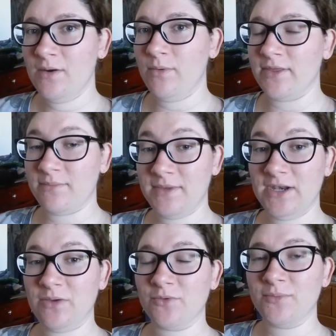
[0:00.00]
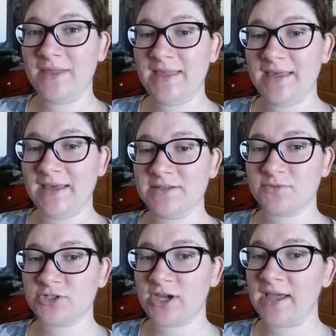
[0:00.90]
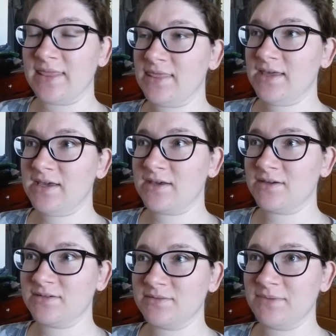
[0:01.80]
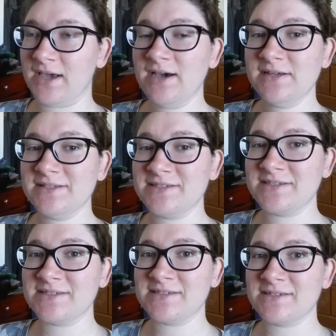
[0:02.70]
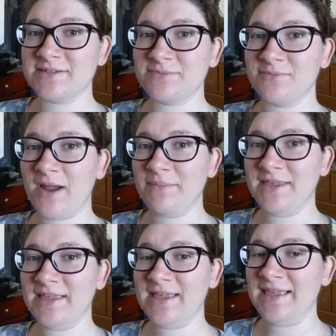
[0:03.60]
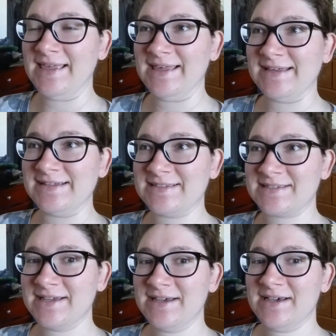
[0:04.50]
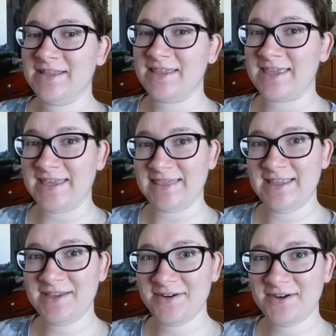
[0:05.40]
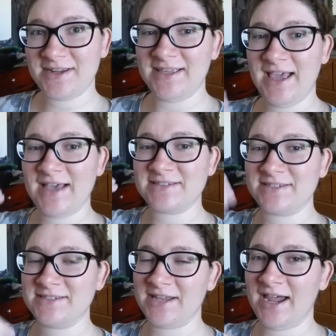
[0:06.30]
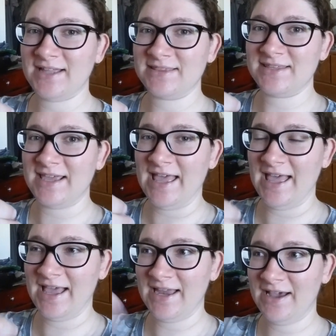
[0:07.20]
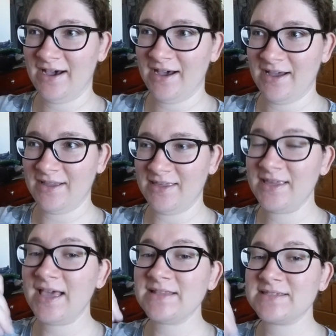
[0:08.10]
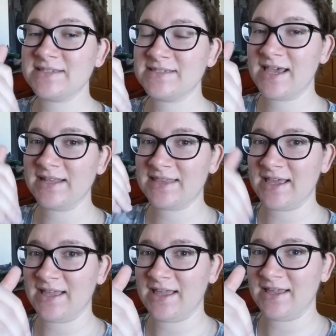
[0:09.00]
where the meeting room is, which I think because Remy is the kin leader, he has to sit at the head of He gets to sit at the